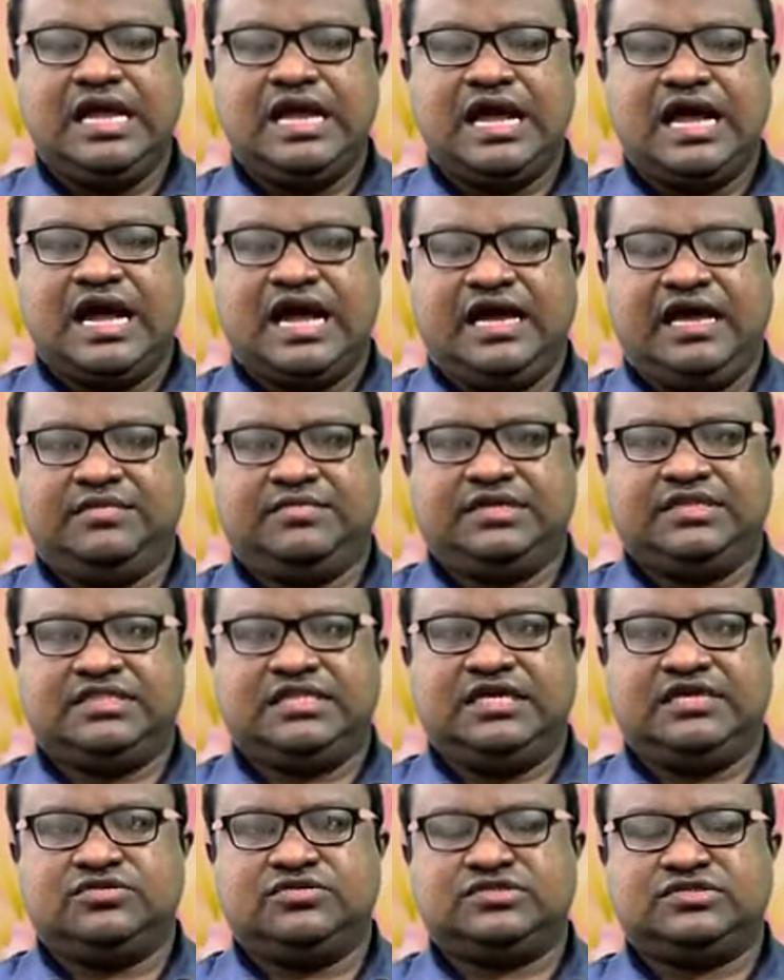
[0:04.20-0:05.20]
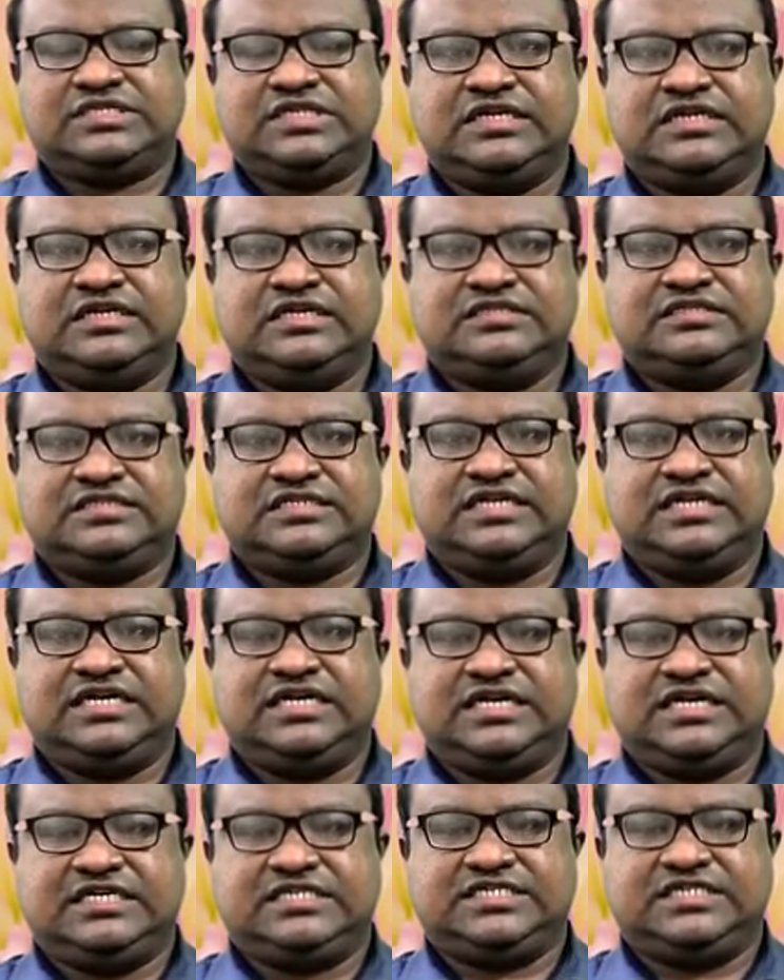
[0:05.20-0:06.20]
I am Adnan Hossain, Senior
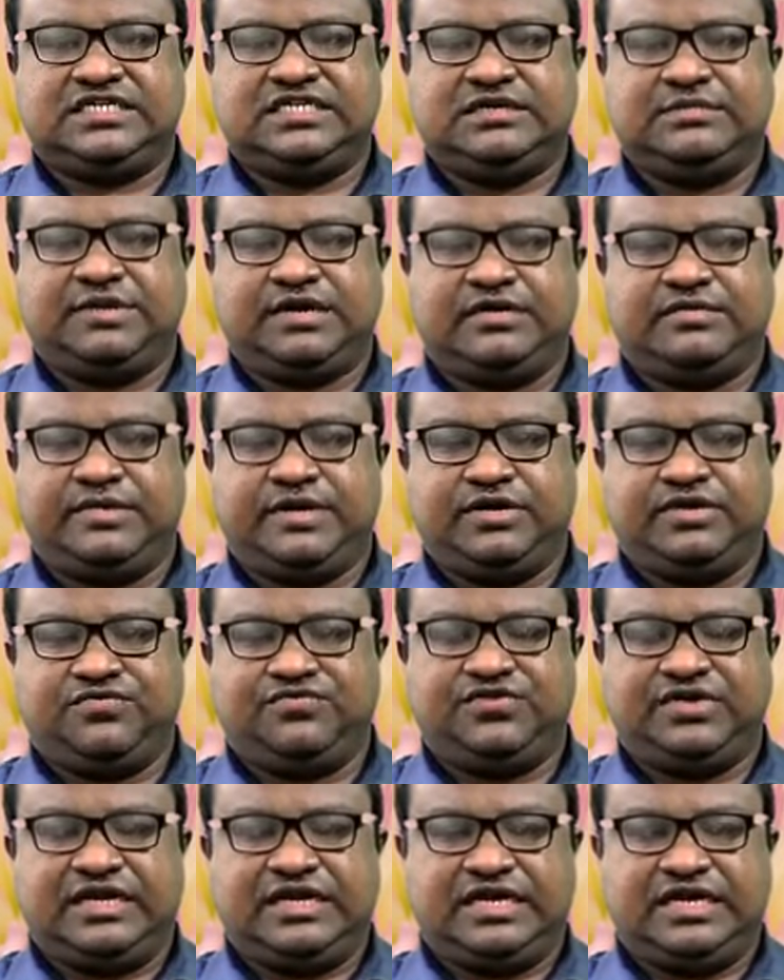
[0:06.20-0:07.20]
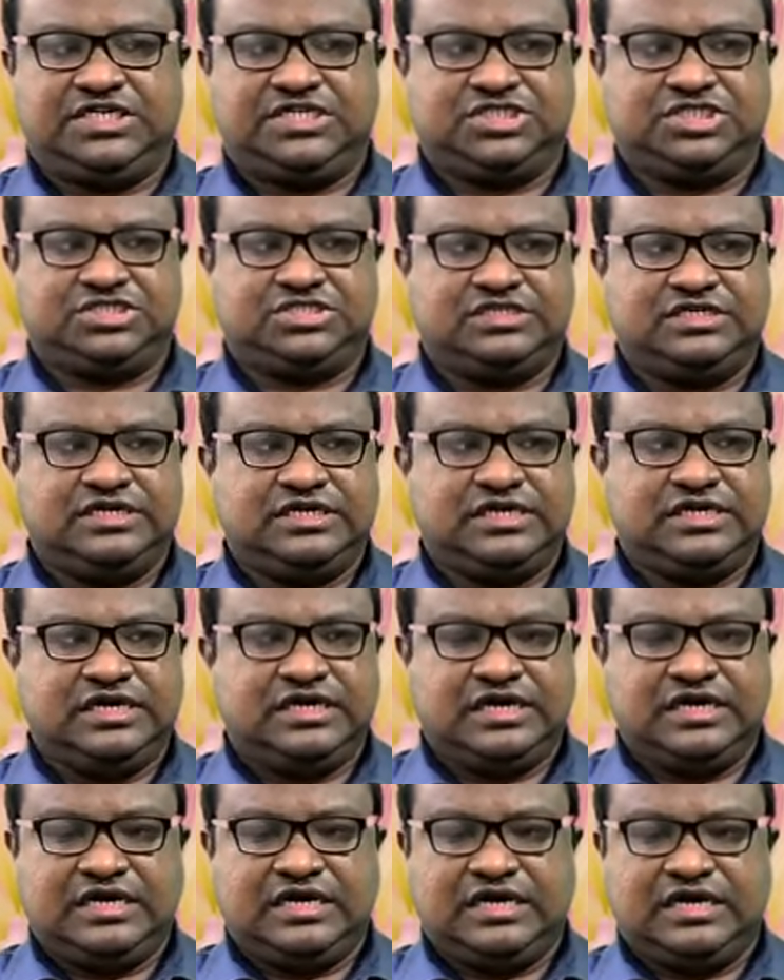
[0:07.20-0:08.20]
Lecturer, Department of English,
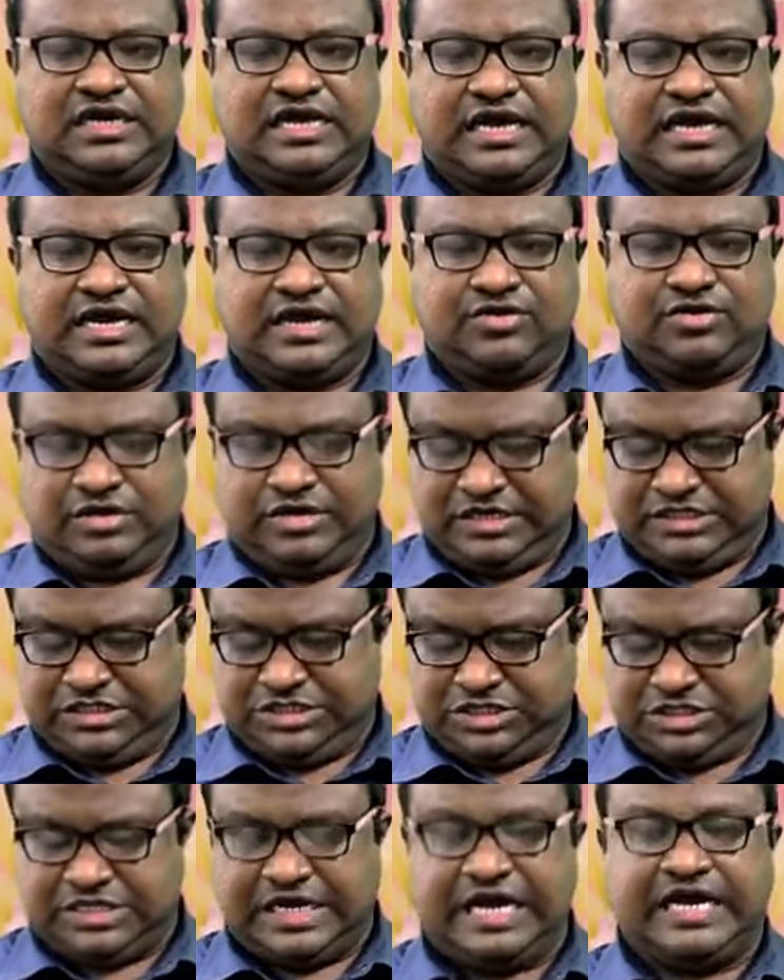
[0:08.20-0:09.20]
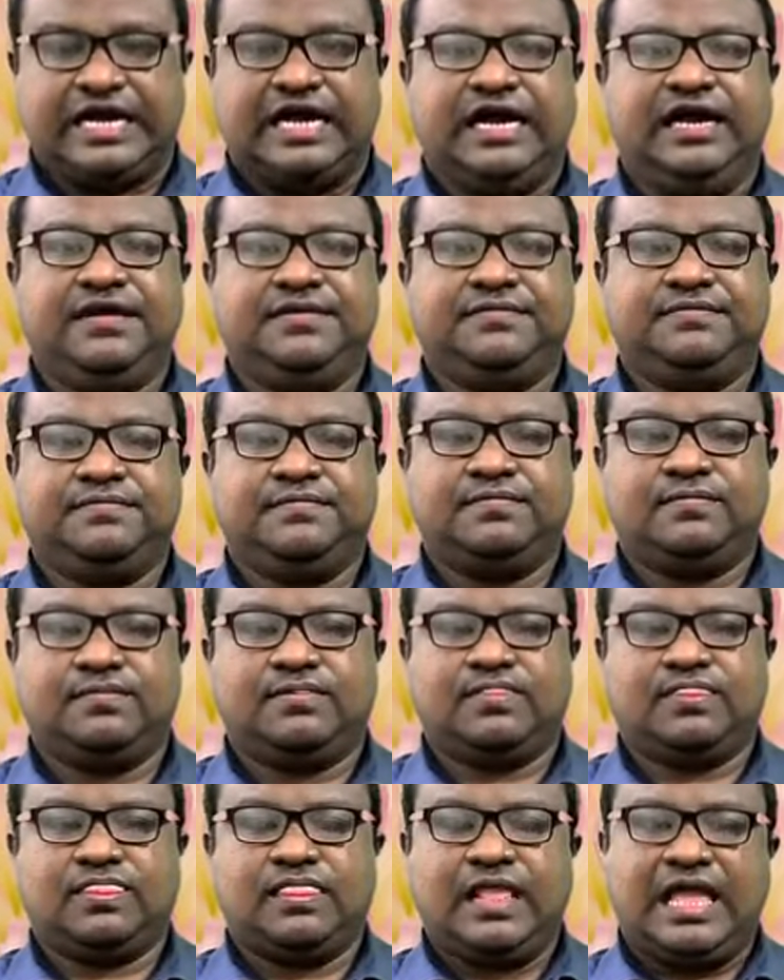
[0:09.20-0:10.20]
Dhaka College, Dhaka.
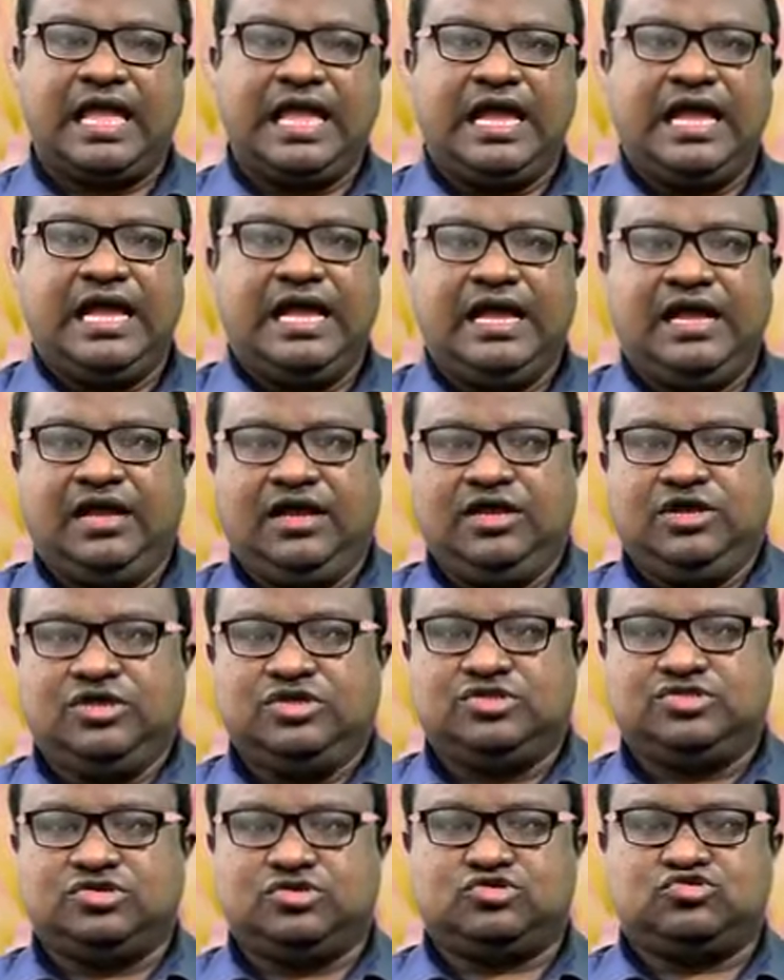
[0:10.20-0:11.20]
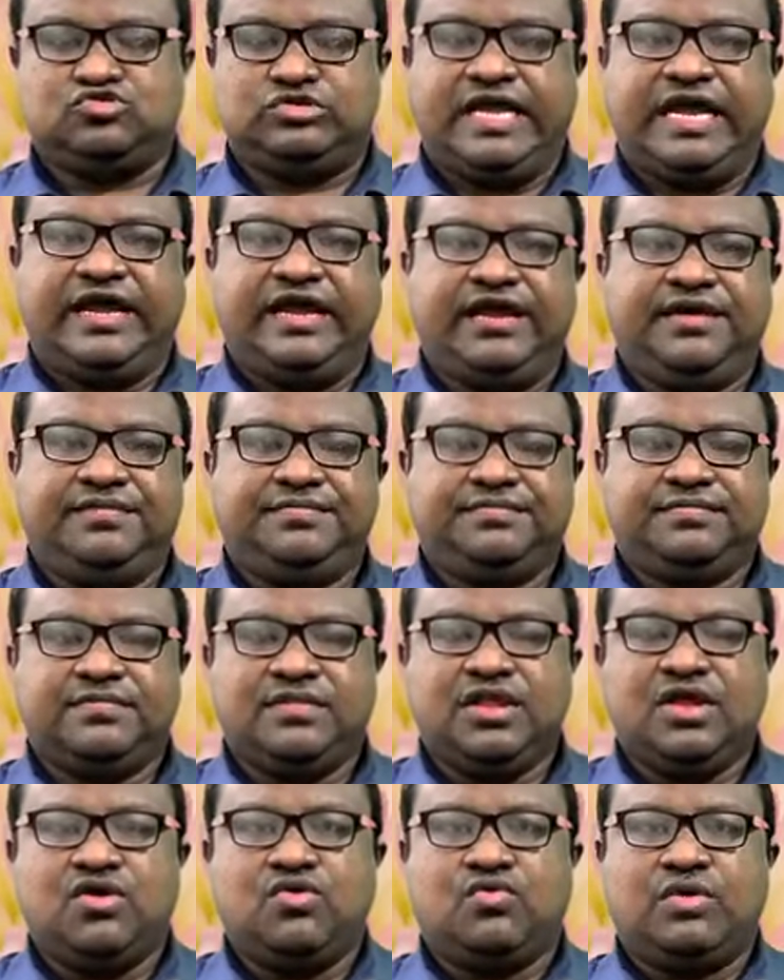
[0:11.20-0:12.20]
So today,
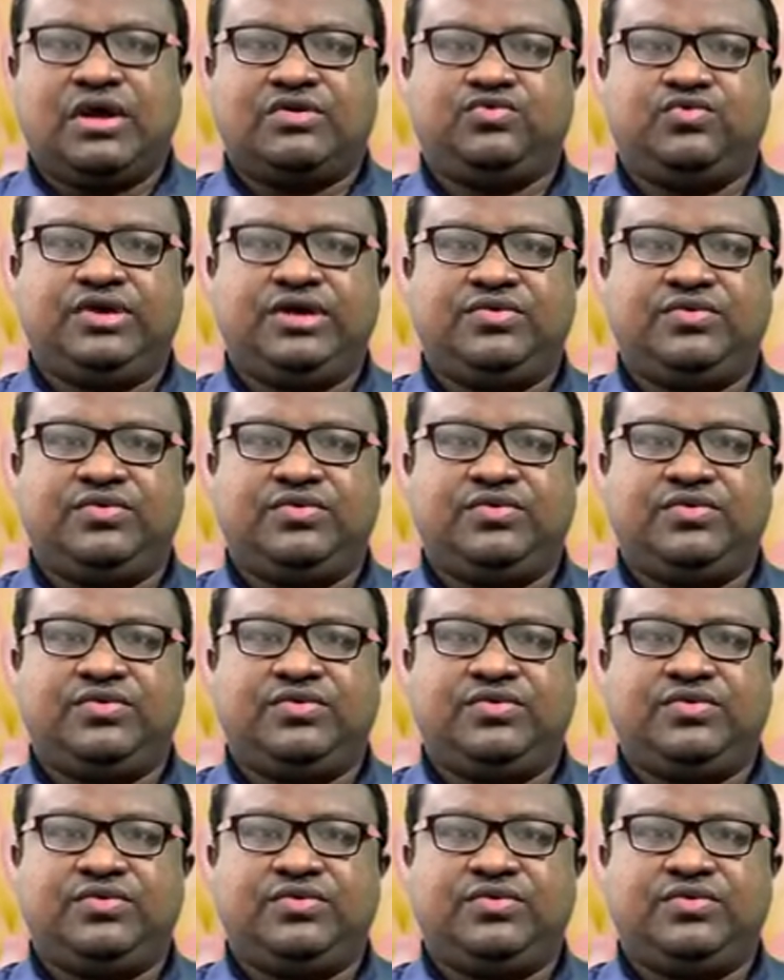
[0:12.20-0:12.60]
what we